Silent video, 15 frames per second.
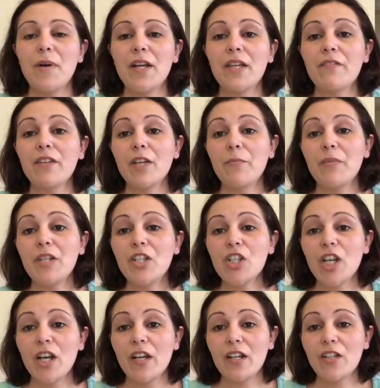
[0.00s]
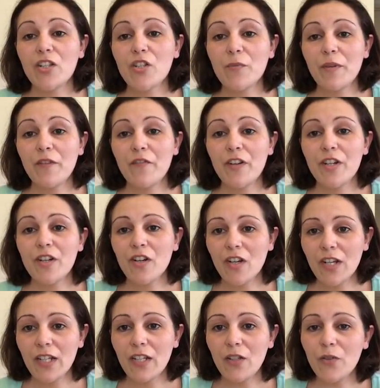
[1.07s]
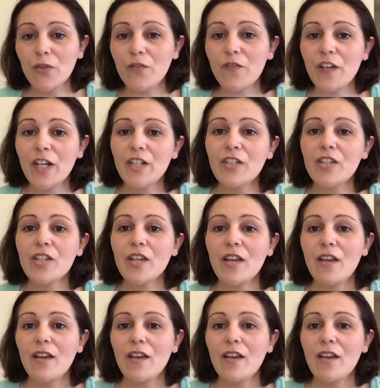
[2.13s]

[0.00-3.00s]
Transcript: giving a big shout out to my friend Holly, who found,